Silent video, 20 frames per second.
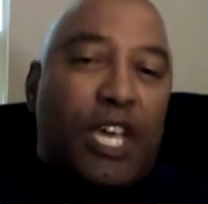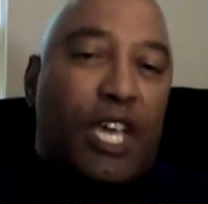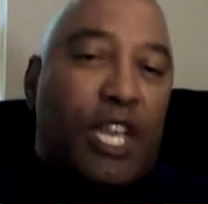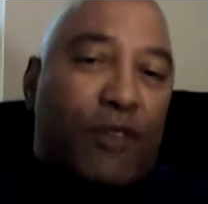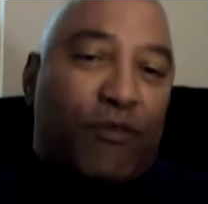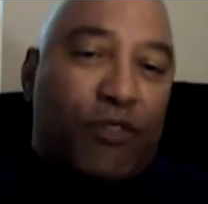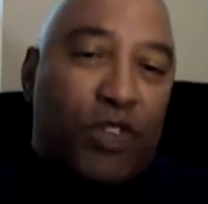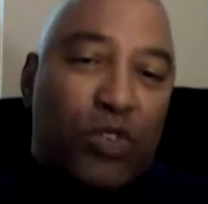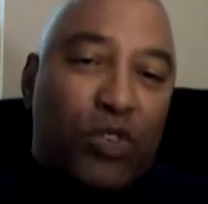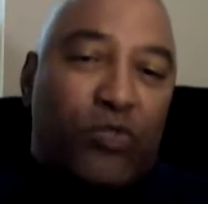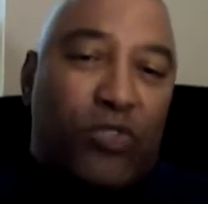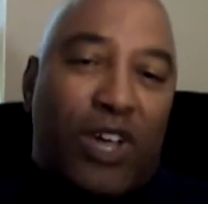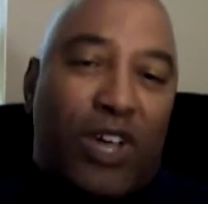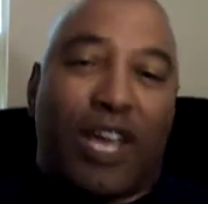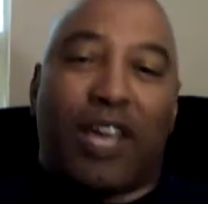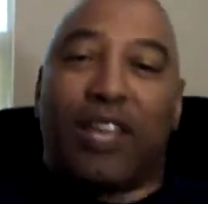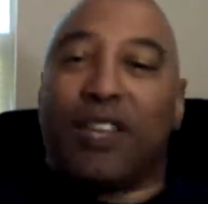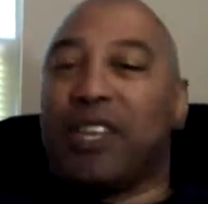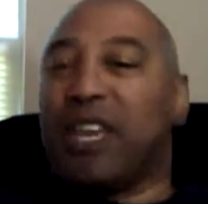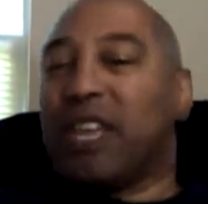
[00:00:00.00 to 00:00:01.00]
And if you
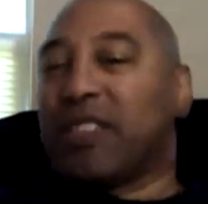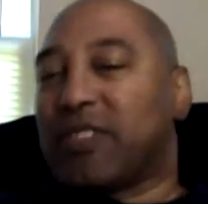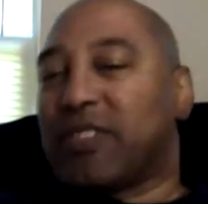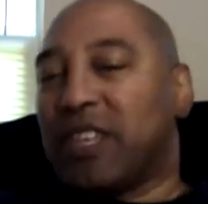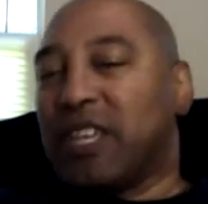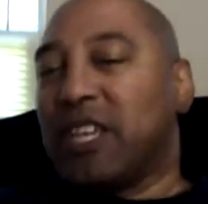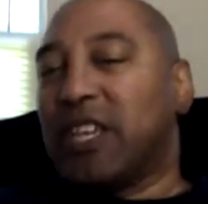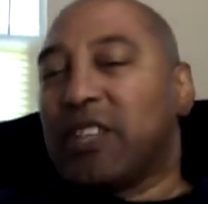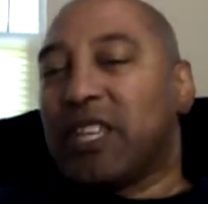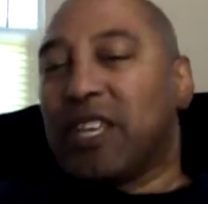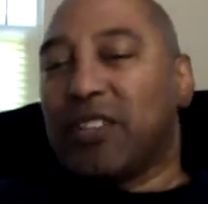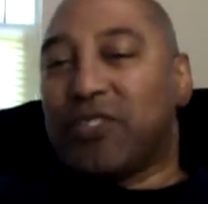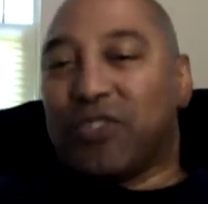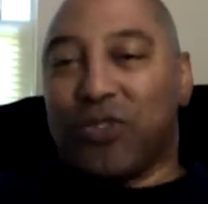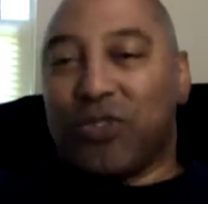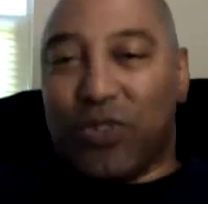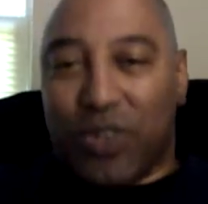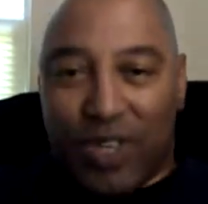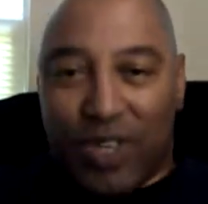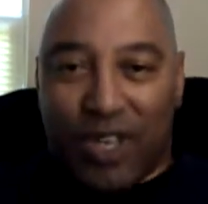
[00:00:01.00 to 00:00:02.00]
find that thing that
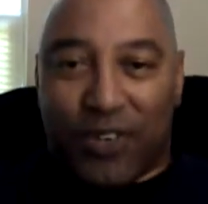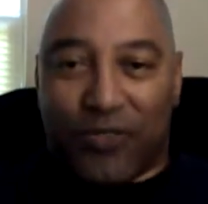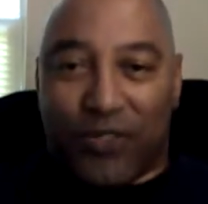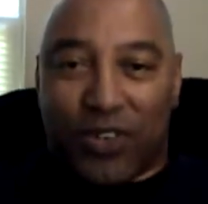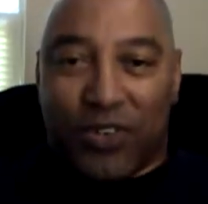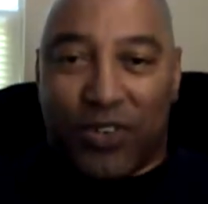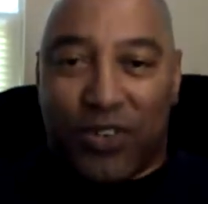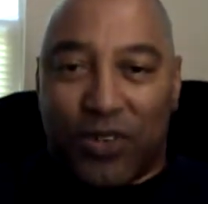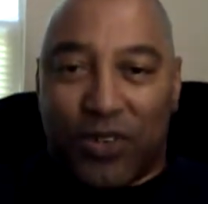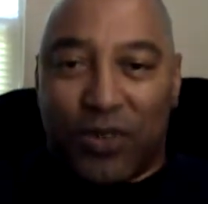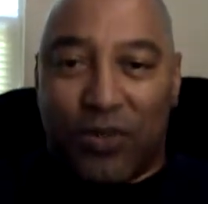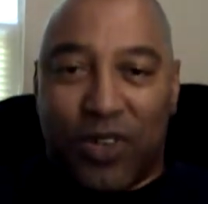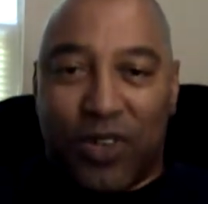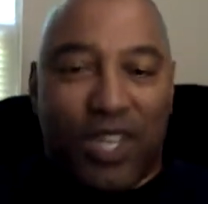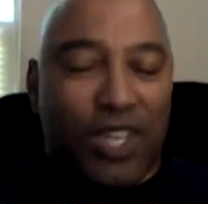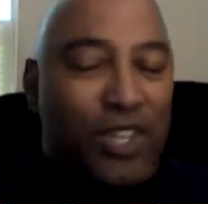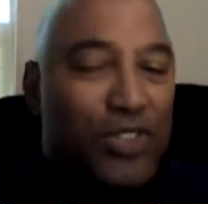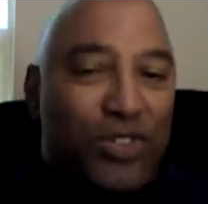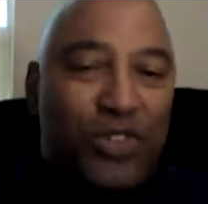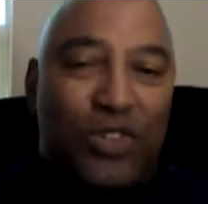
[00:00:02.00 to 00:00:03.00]
you love to do,
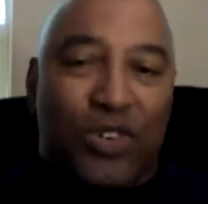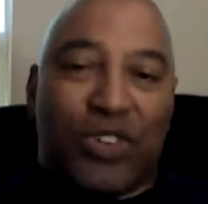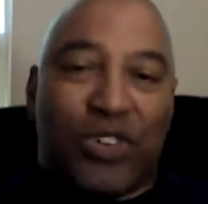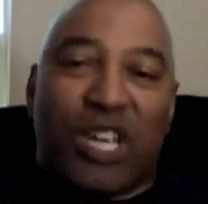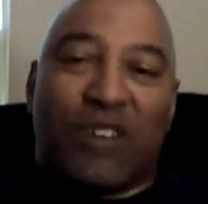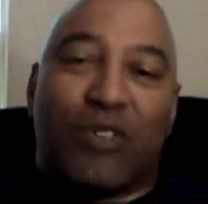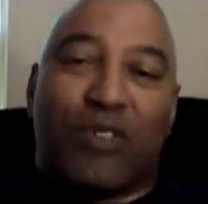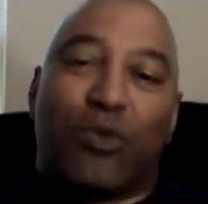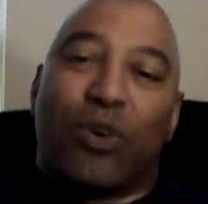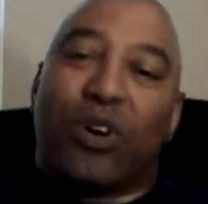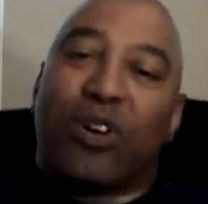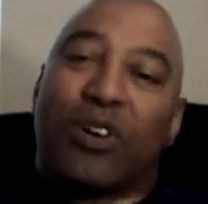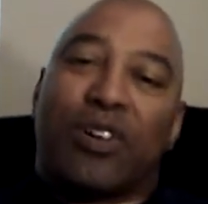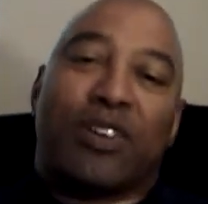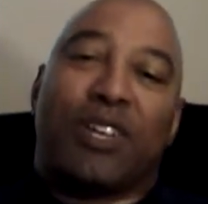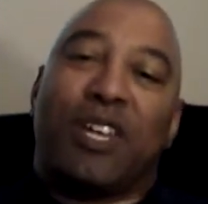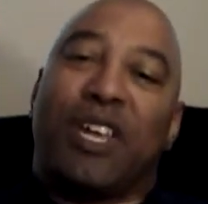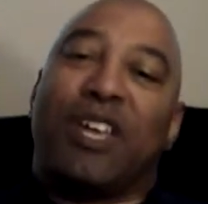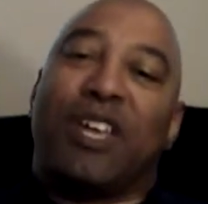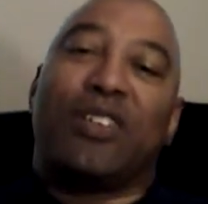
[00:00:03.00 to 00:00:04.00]
you'll never work
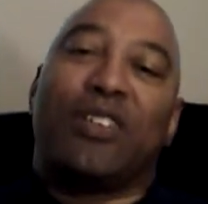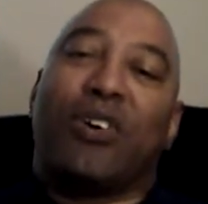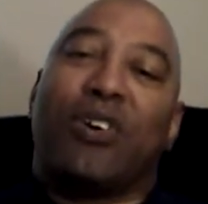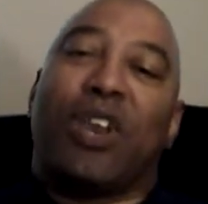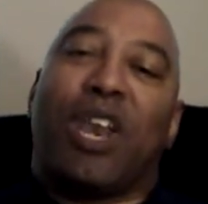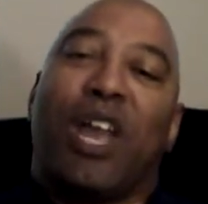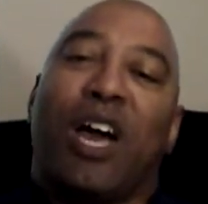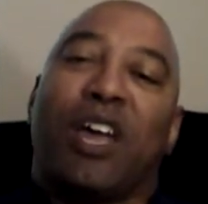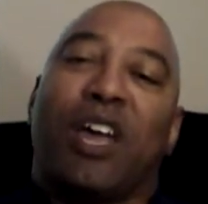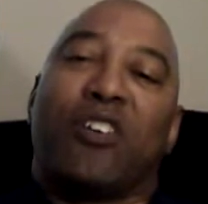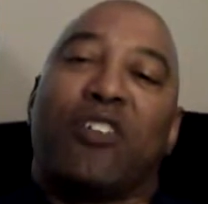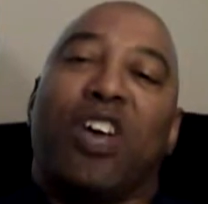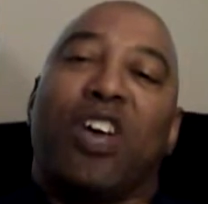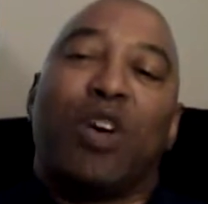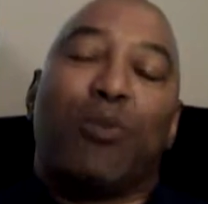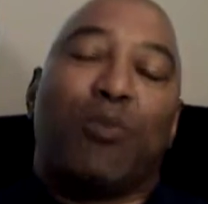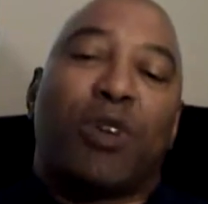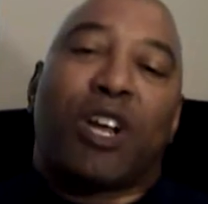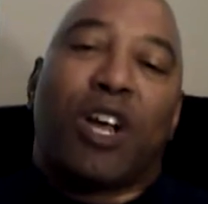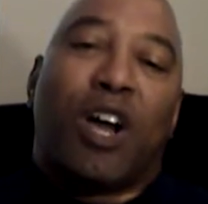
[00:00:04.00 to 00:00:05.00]
a day in your life,
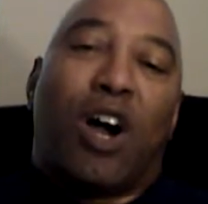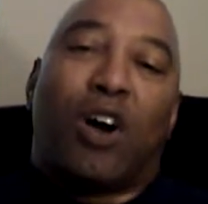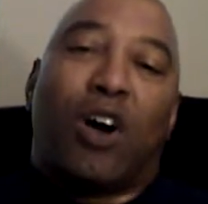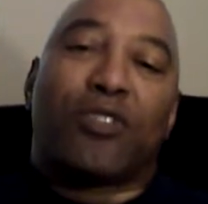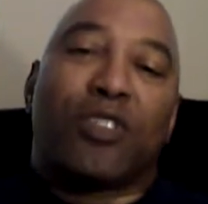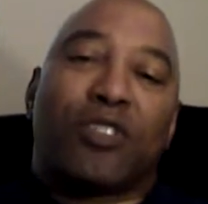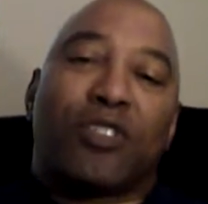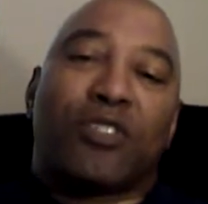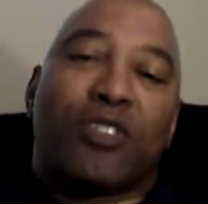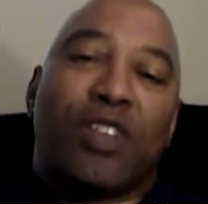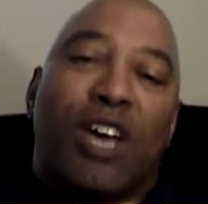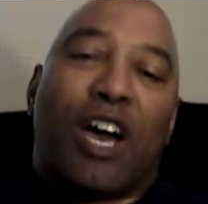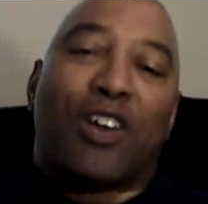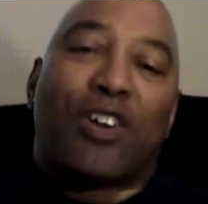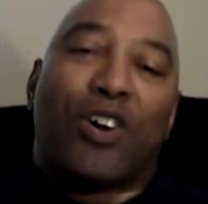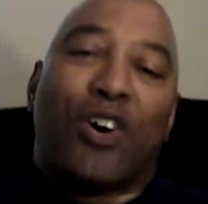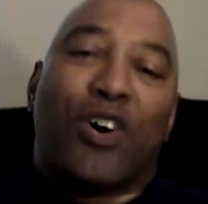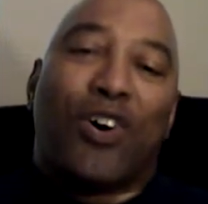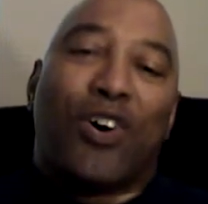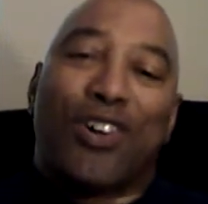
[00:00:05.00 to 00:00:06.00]
because it's
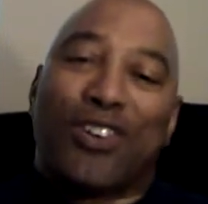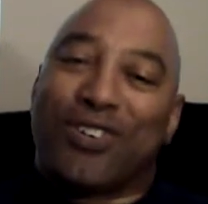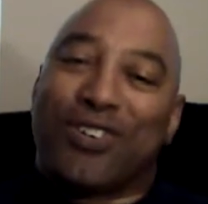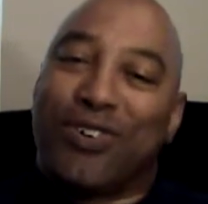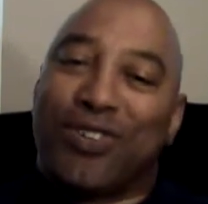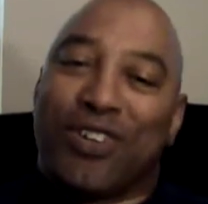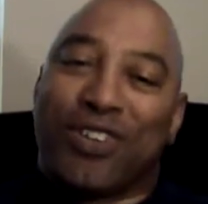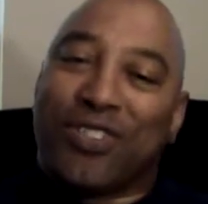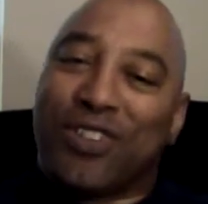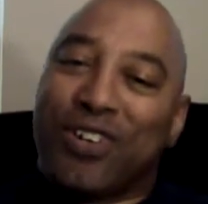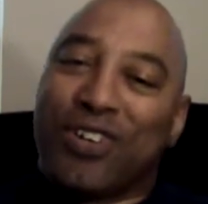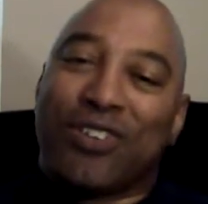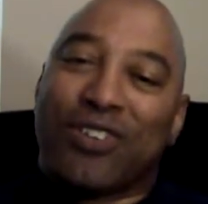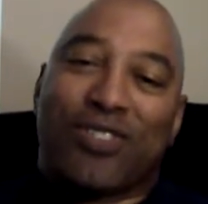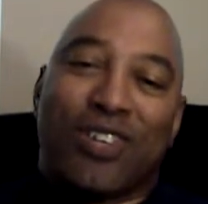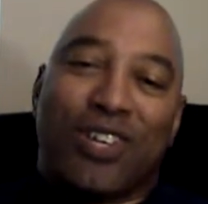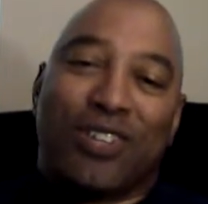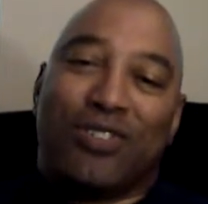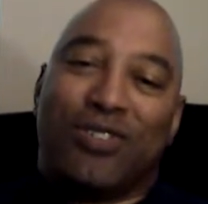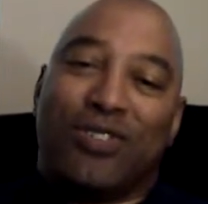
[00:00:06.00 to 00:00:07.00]
not hard doing the
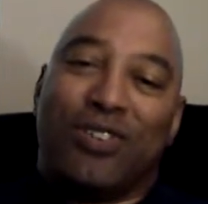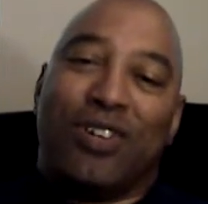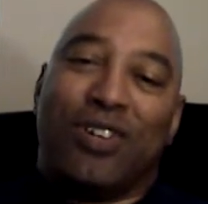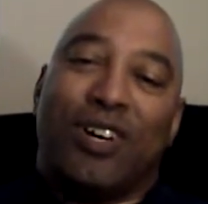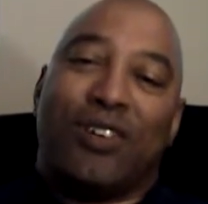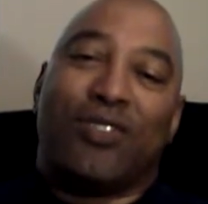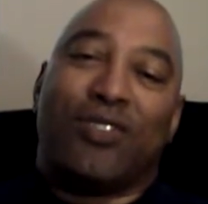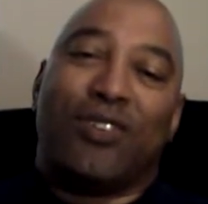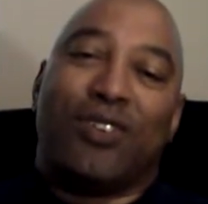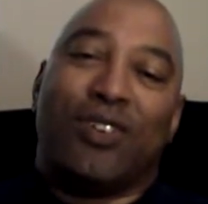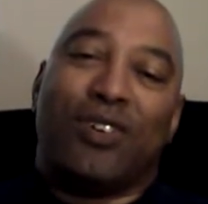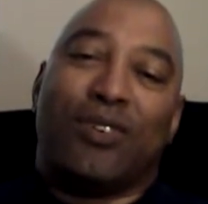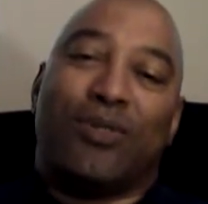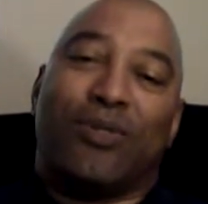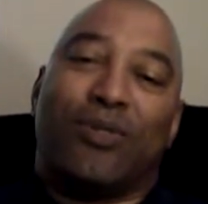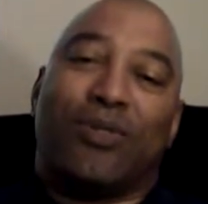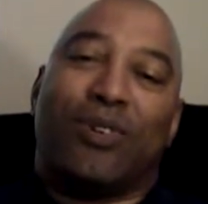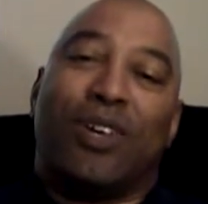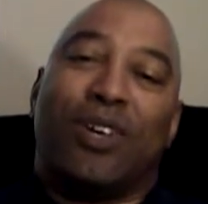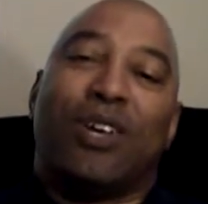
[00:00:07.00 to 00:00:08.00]
things that you love to
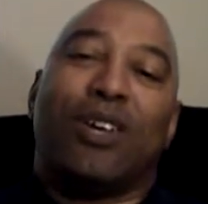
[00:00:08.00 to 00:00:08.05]
do.